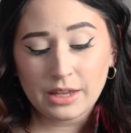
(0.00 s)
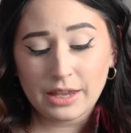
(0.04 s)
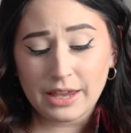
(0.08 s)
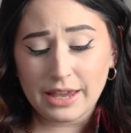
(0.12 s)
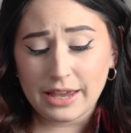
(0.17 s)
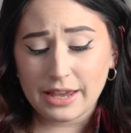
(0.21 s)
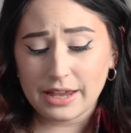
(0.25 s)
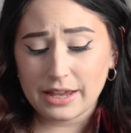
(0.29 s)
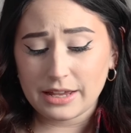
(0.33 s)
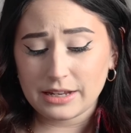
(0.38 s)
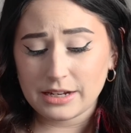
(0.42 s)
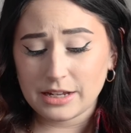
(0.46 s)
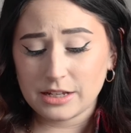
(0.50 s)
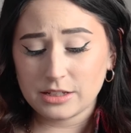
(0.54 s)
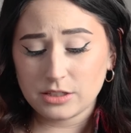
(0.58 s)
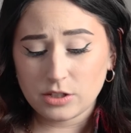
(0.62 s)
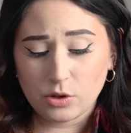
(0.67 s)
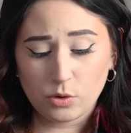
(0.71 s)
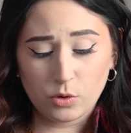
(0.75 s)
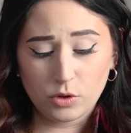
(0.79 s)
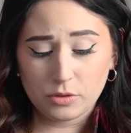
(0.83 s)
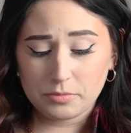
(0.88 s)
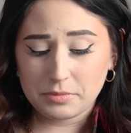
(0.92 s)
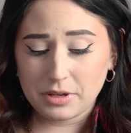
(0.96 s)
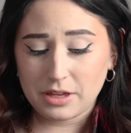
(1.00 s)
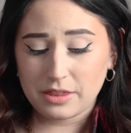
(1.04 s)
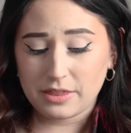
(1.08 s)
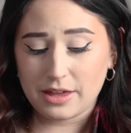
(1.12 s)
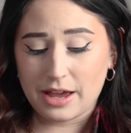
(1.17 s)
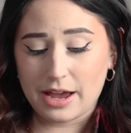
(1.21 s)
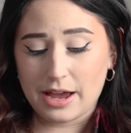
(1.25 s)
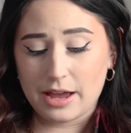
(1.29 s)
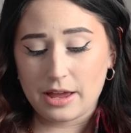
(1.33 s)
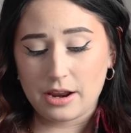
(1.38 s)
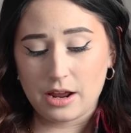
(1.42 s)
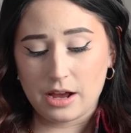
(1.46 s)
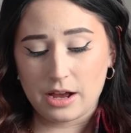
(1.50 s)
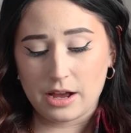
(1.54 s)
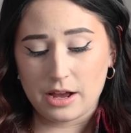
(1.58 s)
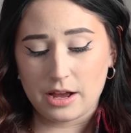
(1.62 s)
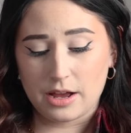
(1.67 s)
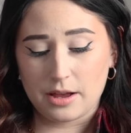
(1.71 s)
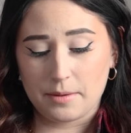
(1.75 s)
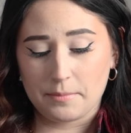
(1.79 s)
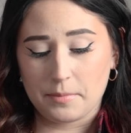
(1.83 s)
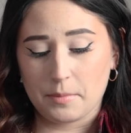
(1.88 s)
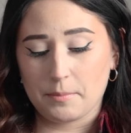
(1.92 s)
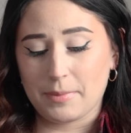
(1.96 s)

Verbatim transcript: and it told me that